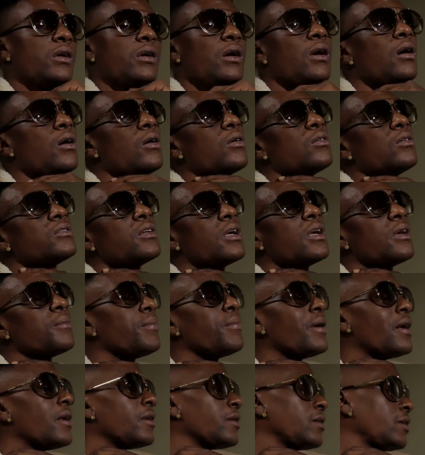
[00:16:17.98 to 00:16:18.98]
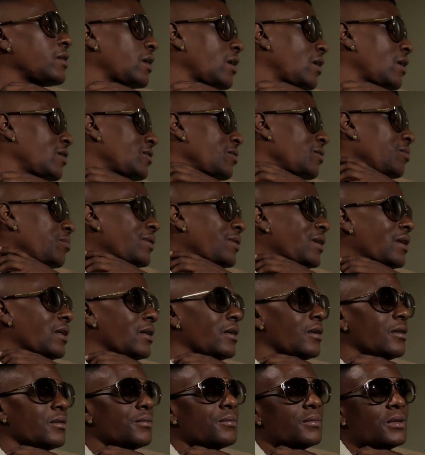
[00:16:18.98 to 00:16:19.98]
at all. I better get out the
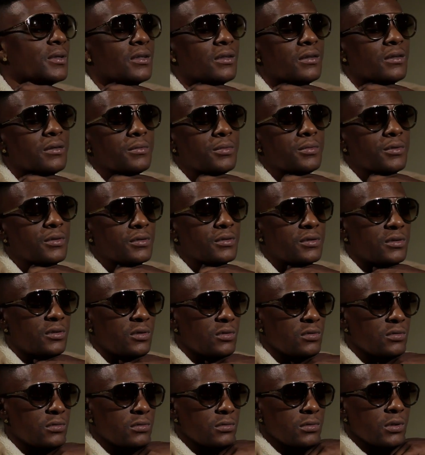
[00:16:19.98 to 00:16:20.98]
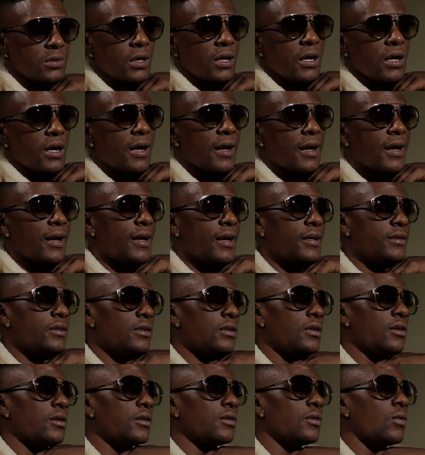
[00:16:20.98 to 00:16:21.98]
bed. I had to
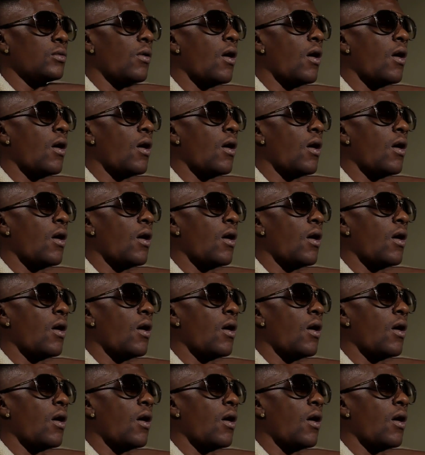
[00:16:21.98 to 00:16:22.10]
learn to